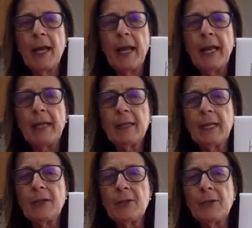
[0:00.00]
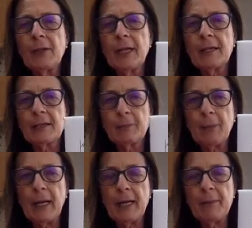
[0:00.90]
And they do this
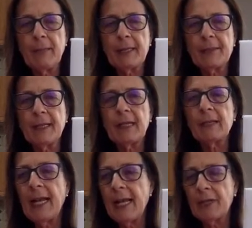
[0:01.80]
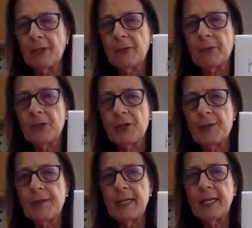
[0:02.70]
by mixing lacquer, which is
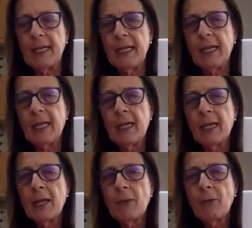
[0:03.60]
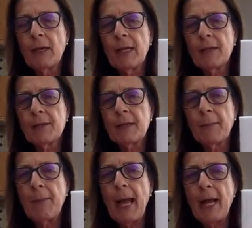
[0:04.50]
sticky, with
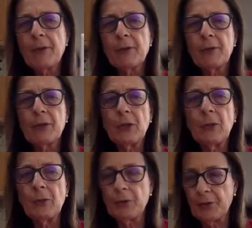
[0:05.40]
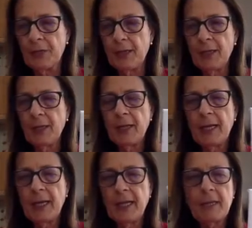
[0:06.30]
some powdered gold.
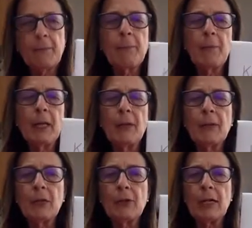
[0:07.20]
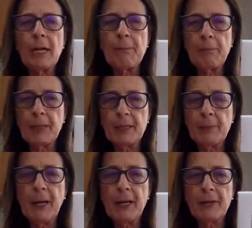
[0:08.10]
And you can look up this
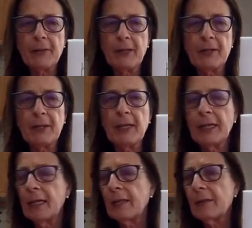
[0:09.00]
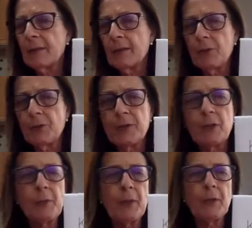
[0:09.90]
pottery online. It's
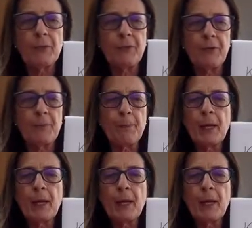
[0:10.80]
so beautiful.